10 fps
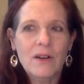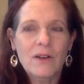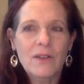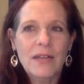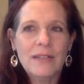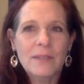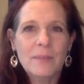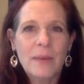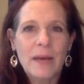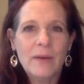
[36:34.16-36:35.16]
that's
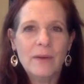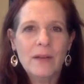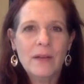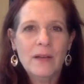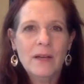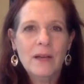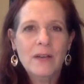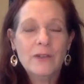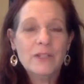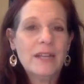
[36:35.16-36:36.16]
about
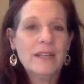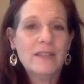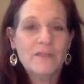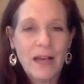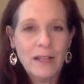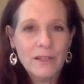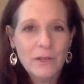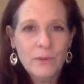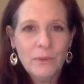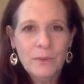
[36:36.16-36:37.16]
understanding the
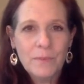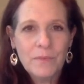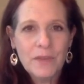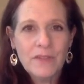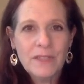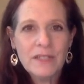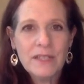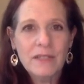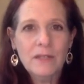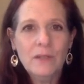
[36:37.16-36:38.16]
value of the
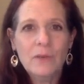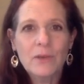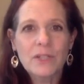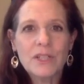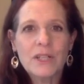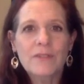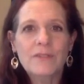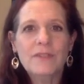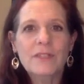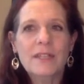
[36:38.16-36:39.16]
skill or
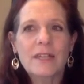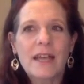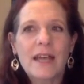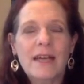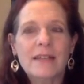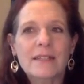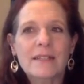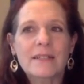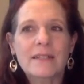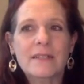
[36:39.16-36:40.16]
shift and
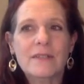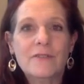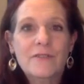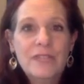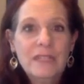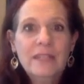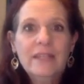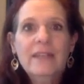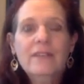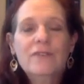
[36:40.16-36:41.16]
feeling
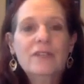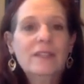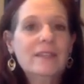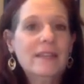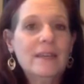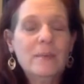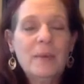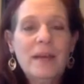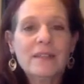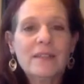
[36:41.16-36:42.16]
the
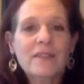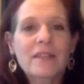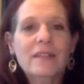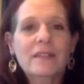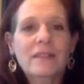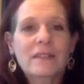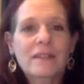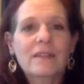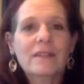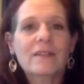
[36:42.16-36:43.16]
impact of it,
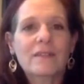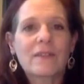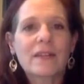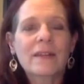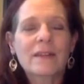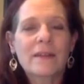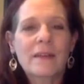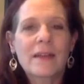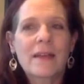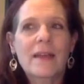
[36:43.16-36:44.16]
right?
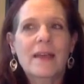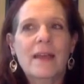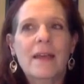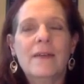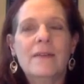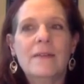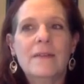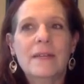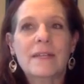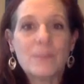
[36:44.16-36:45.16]
And
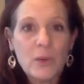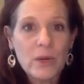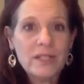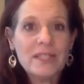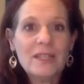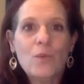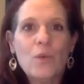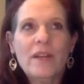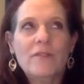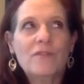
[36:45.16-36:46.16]
experiencing
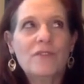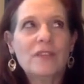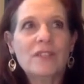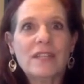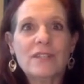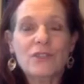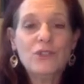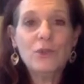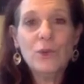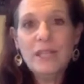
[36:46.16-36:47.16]
what it feels like to
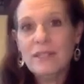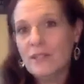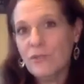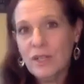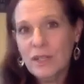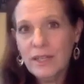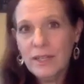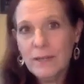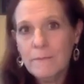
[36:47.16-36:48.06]
do it differently,